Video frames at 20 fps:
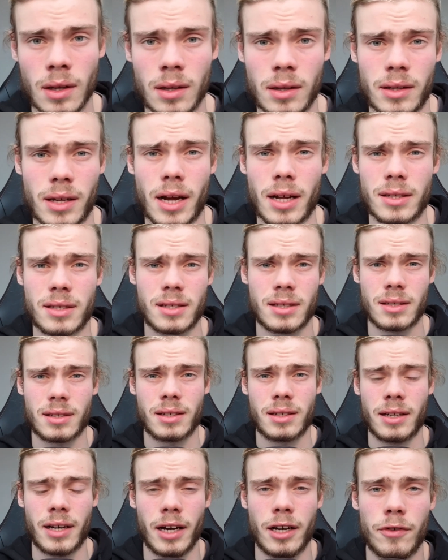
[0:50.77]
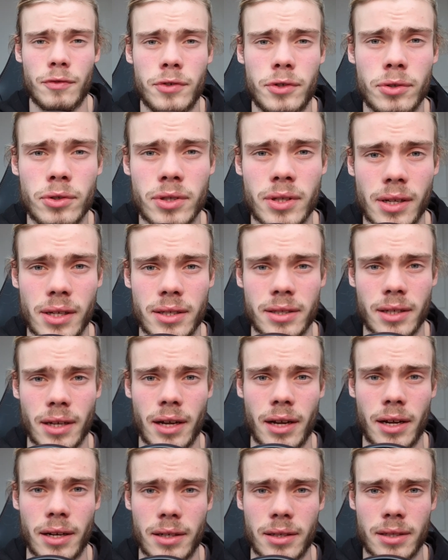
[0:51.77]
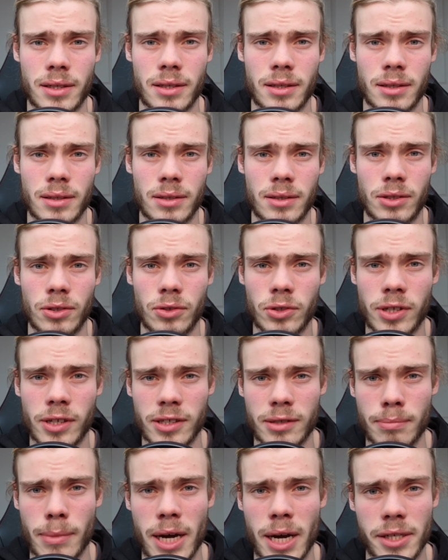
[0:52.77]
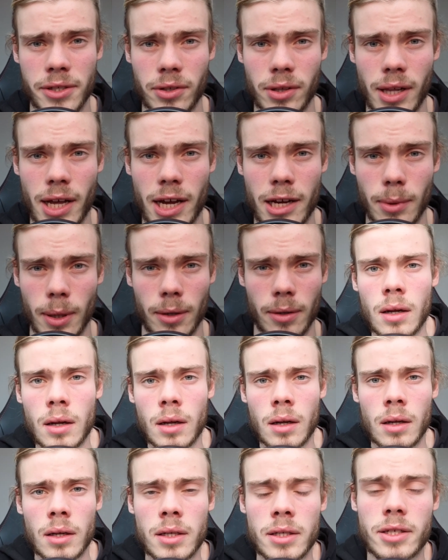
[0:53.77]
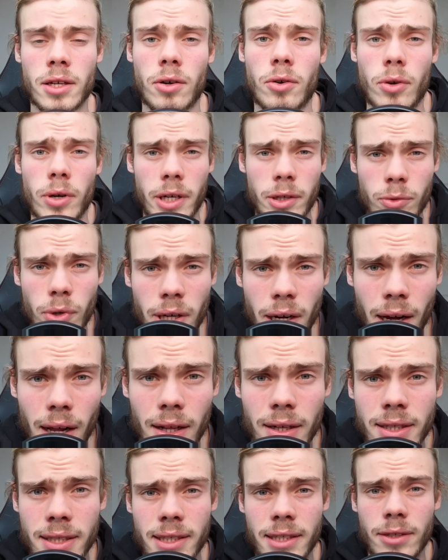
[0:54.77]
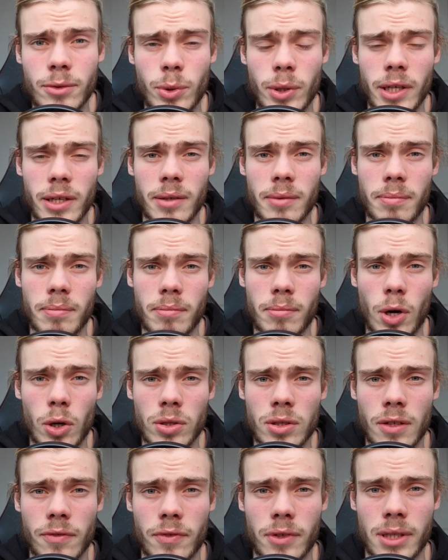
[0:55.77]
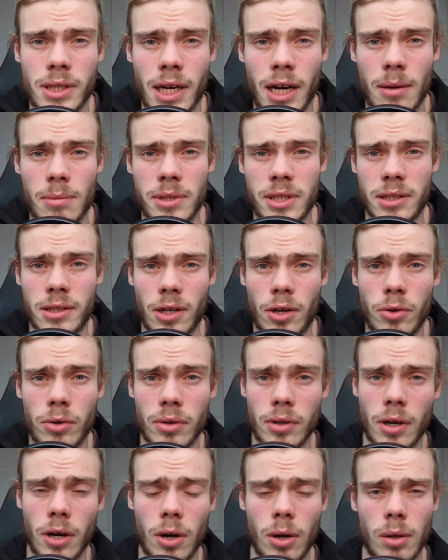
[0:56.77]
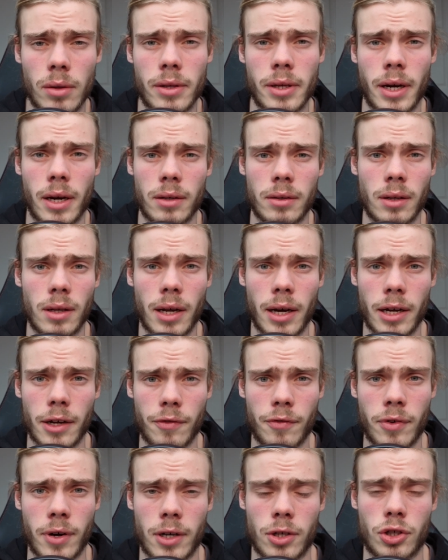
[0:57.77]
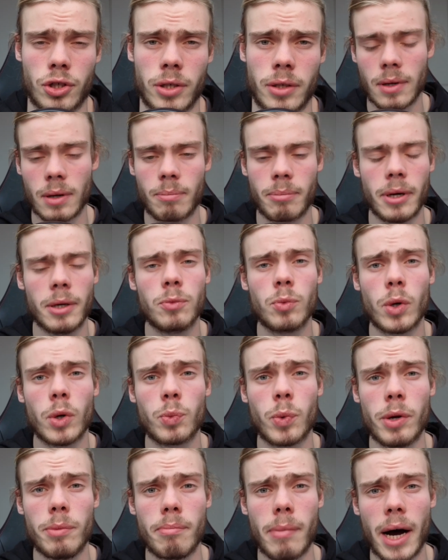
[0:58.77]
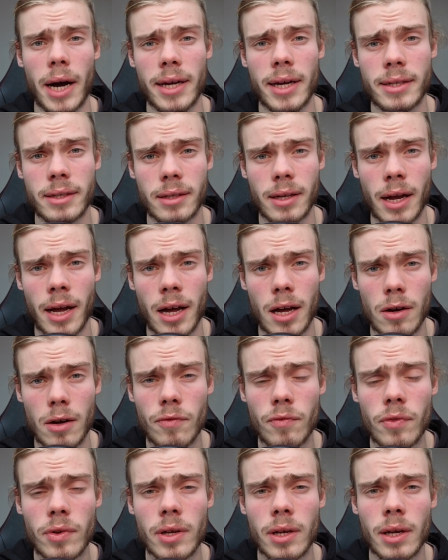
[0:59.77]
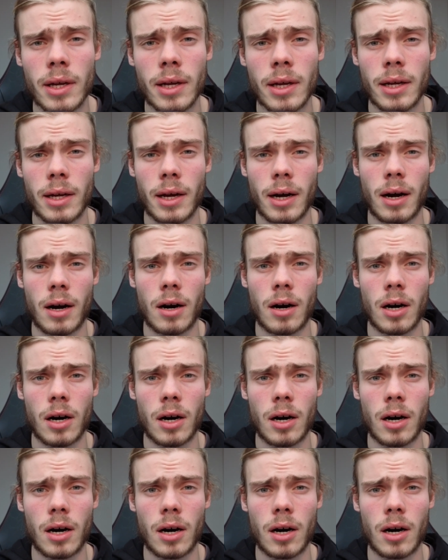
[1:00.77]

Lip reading: That's kind of useless and useless manual labor. So in reality, we most of the times don't know the underlying function. But what we might have are